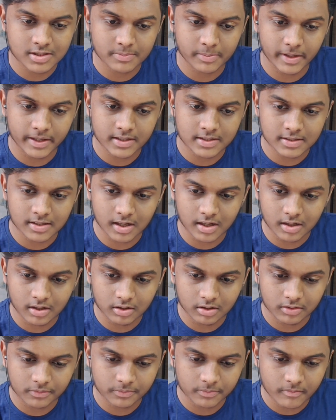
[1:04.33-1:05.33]
specs
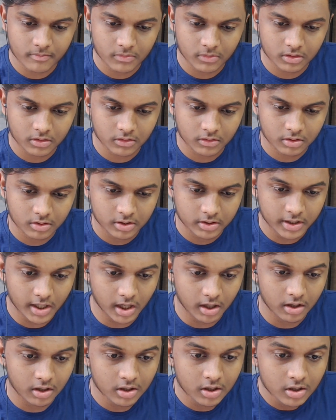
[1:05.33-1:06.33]
are,
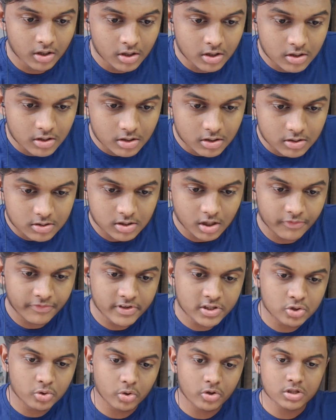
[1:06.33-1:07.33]
yeah.
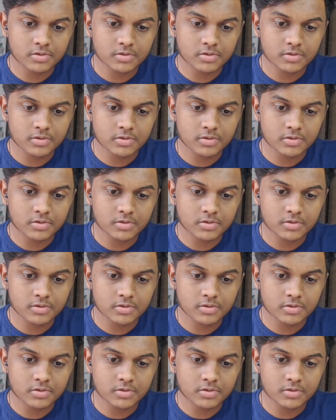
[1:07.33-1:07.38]
Surface Duo